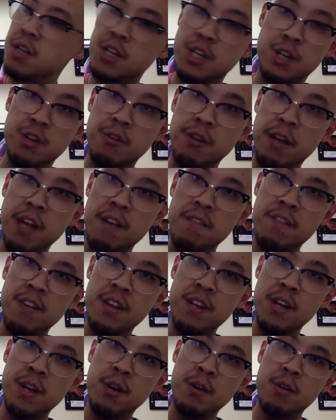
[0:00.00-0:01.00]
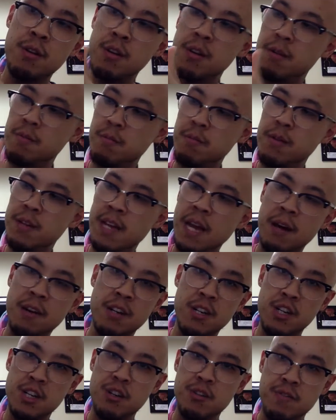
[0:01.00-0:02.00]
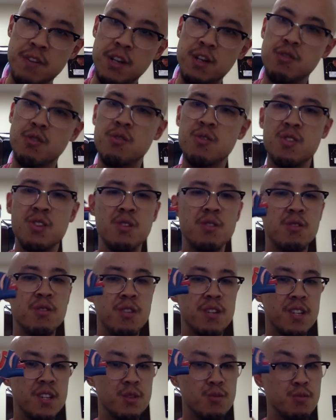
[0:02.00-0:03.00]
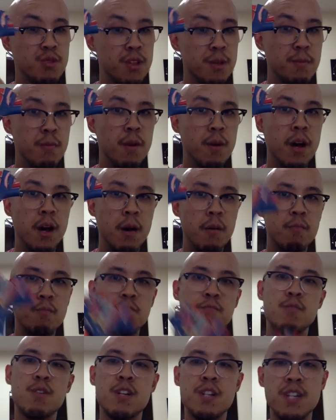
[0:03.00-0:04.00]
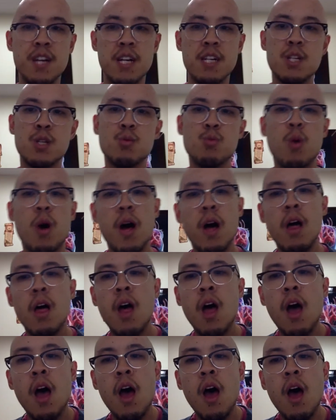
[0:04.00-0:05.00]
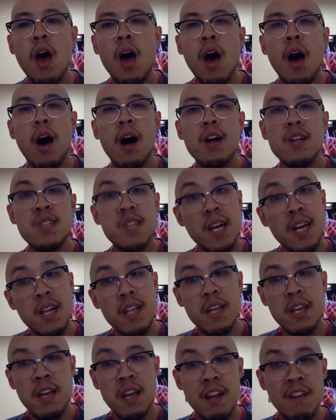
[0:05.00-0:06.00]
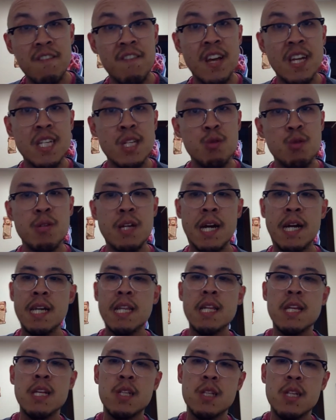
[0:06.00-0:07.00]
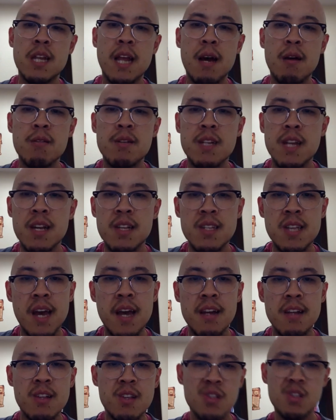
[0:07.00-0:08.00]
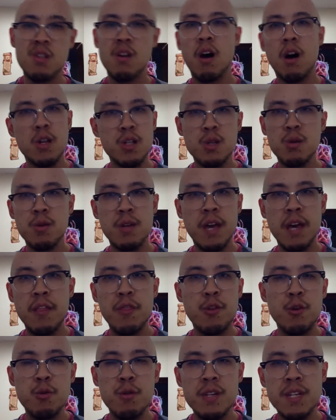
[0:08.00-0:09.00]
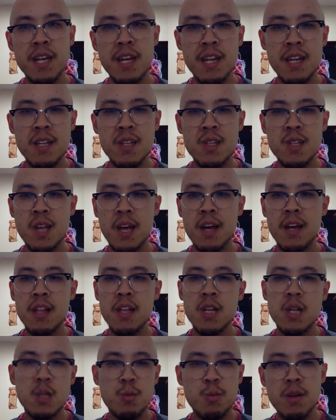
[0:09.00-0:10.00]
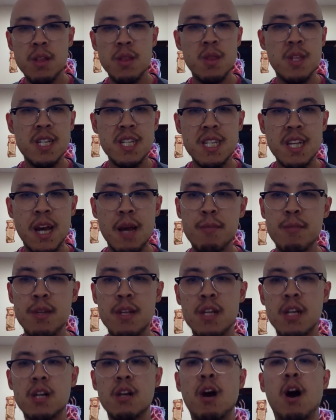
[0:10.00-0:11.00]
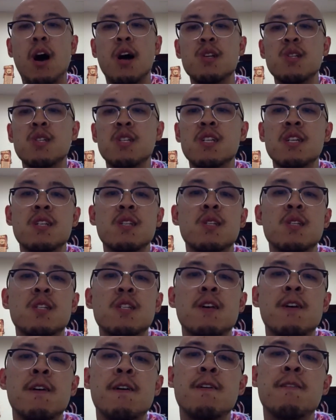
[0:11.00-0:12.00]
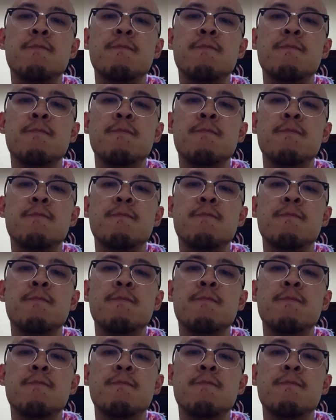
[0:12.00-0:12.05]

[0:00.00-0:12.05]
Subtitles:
to your AV node down into your ventricle. So it doesn't really conduct as well. Secondly, it vasodilates, and how it does that is also again through adenylate cyclase, but this time it causes